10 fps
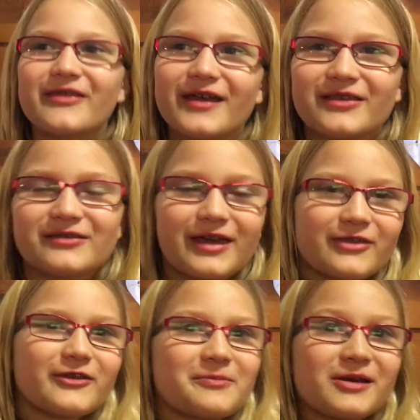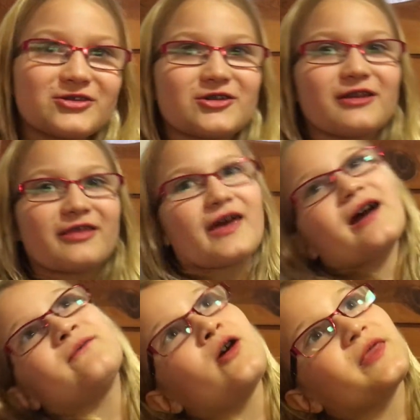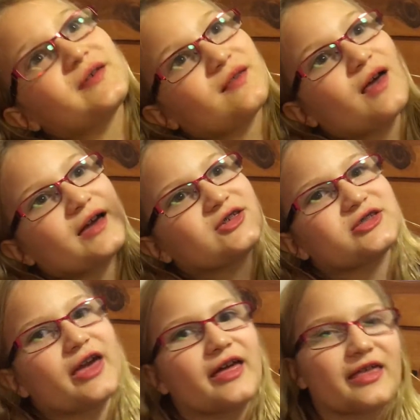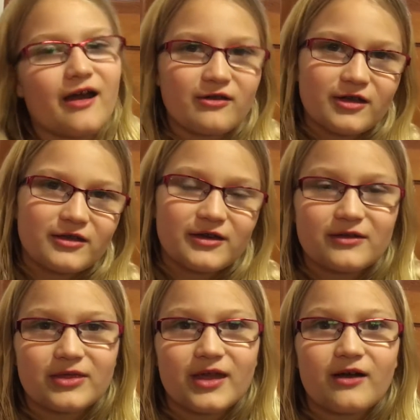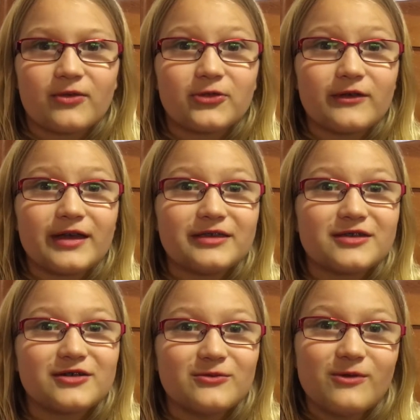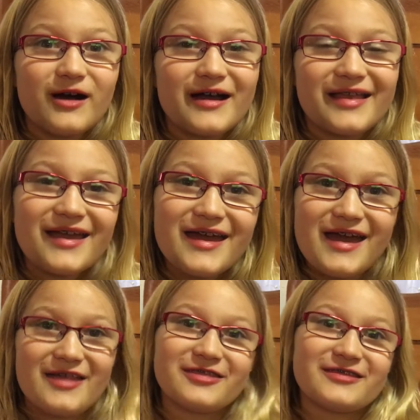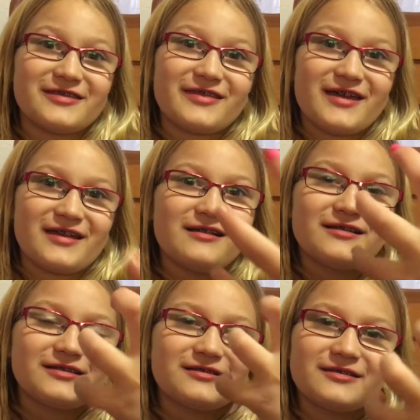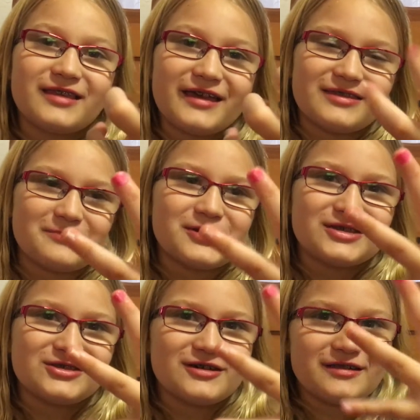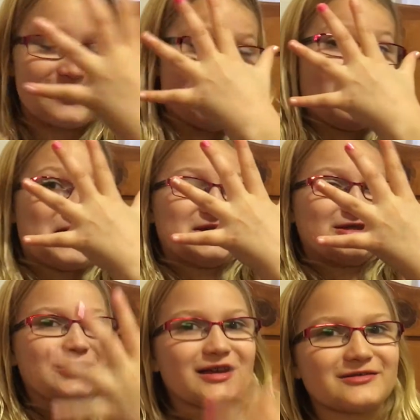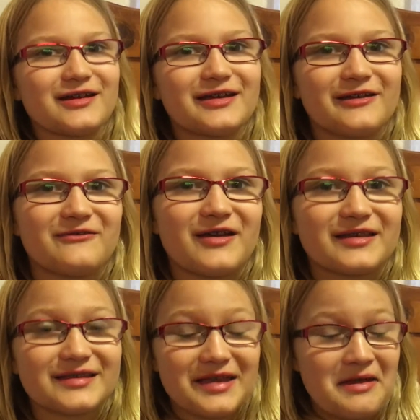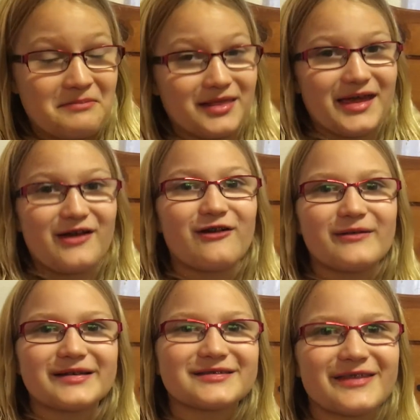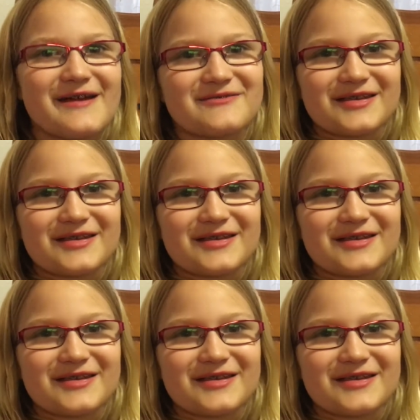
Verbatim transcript: then you take their picture and they have all these lights shining down on you and they go three, two, one, and they take the picture and the light shines right in your face and I blink always, so they have